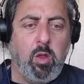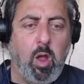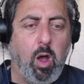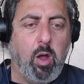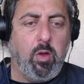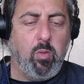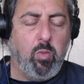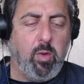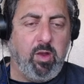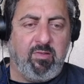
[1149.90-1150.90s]

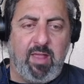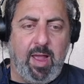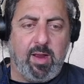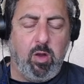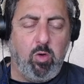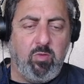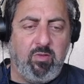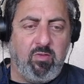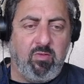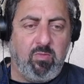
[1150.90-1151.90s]
when you stack
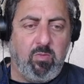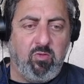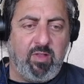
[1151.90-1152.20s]
notes, you're